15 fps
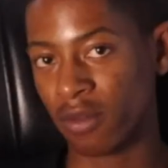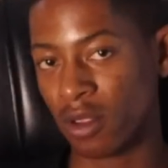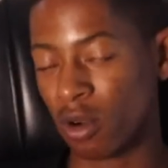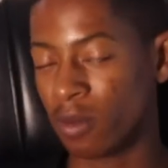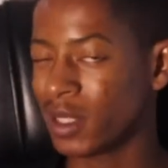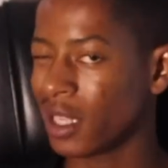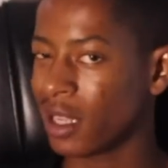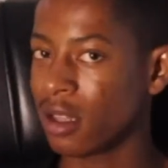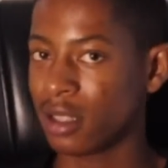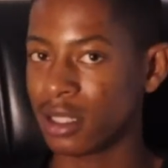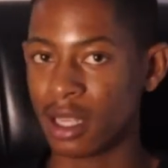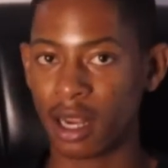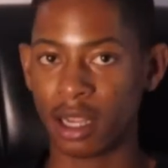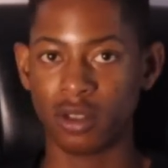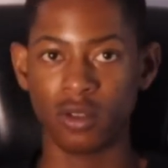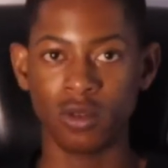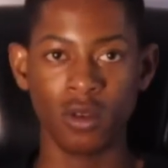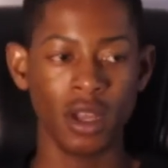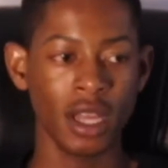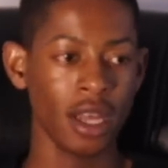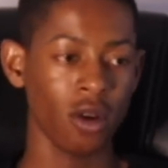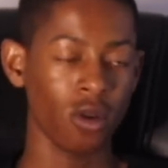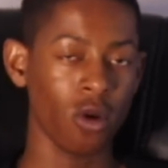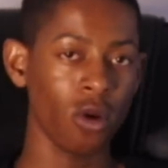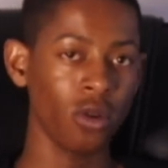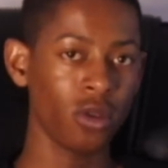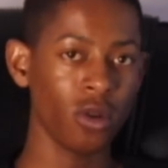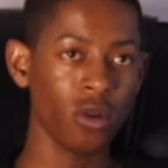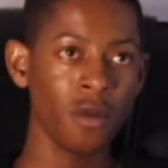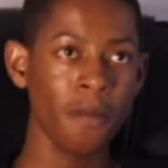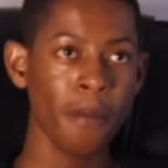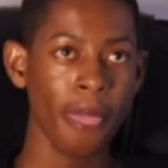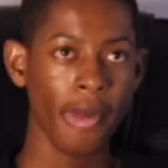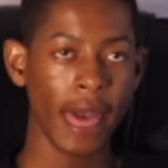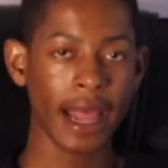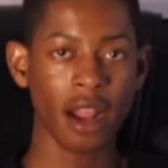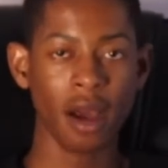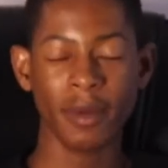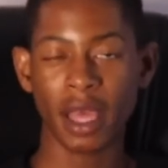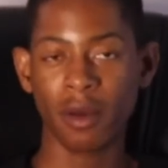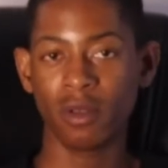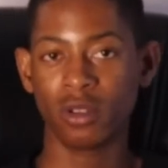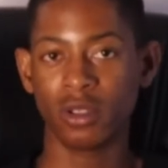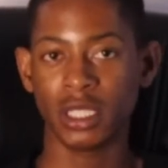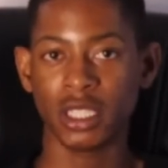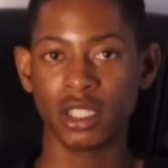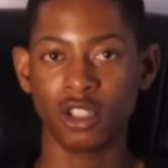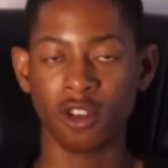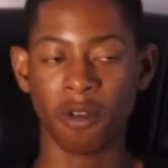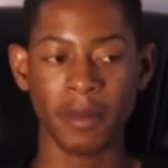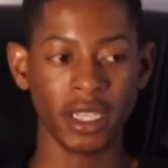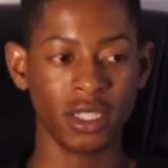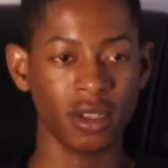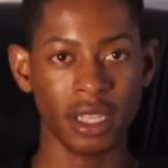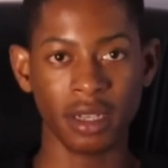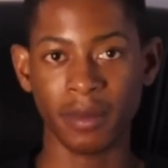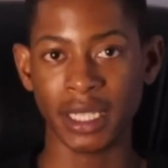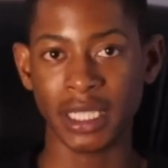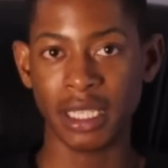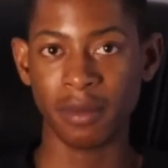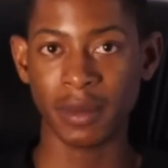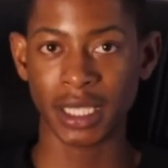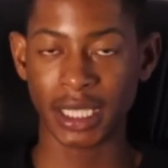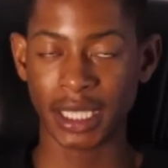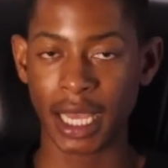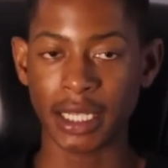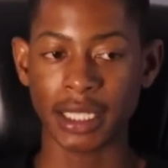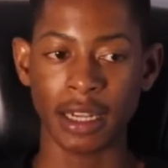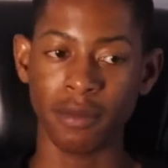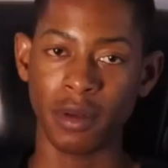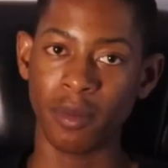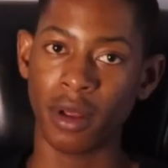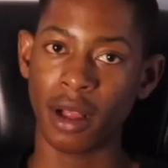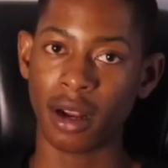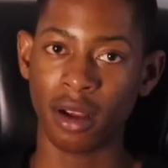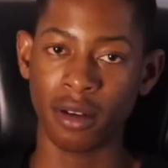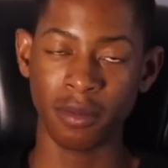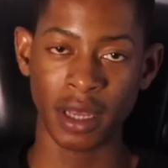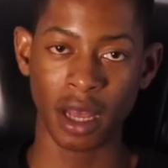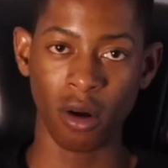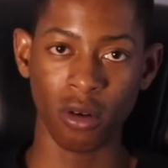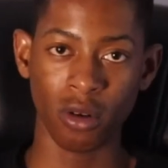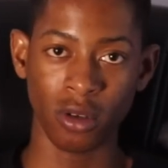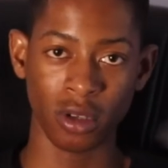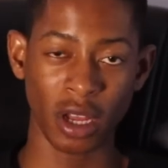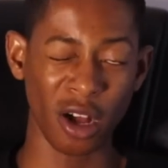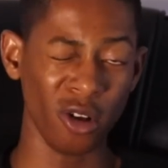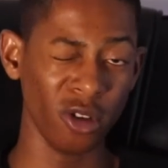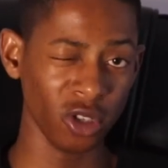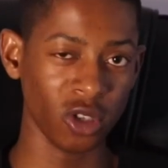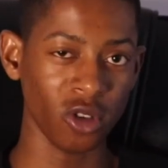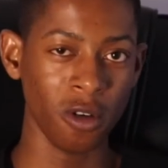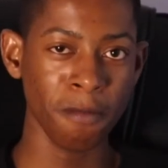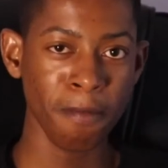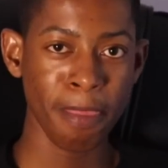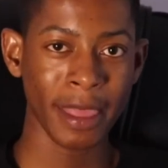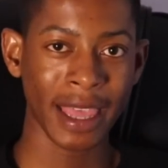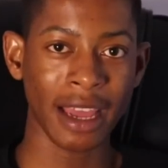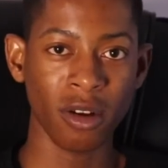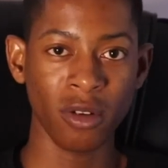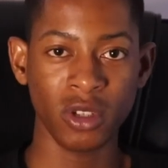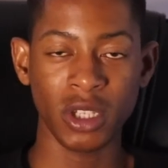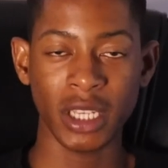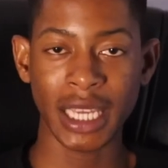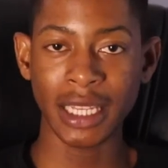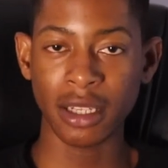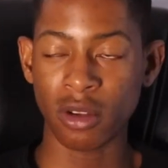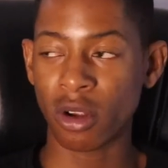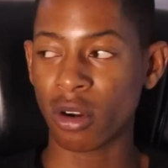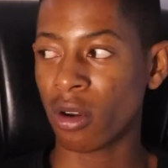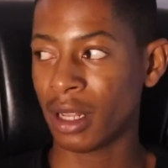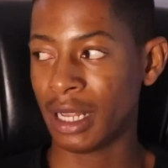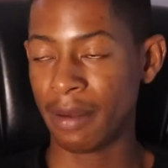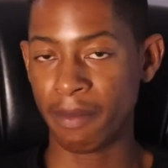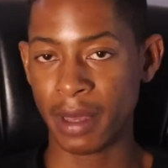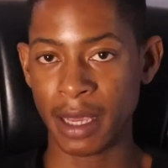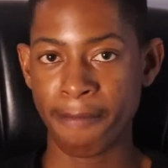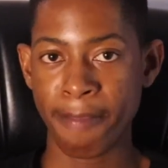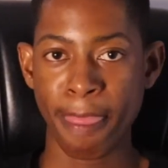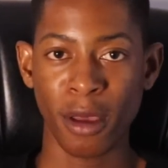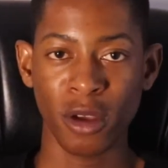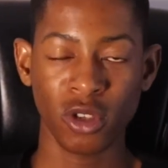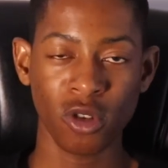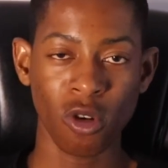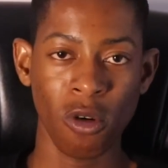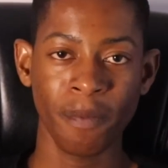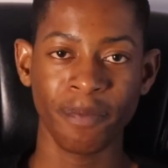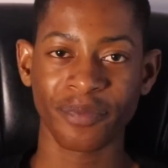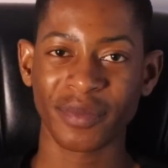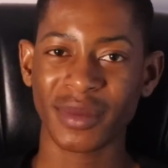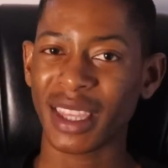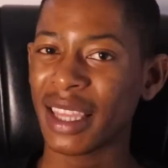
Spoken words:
of the obstacles that I do go through, and I'm able to just, you know, make sure that my team is set and people around me are also getting to eat, not only me. So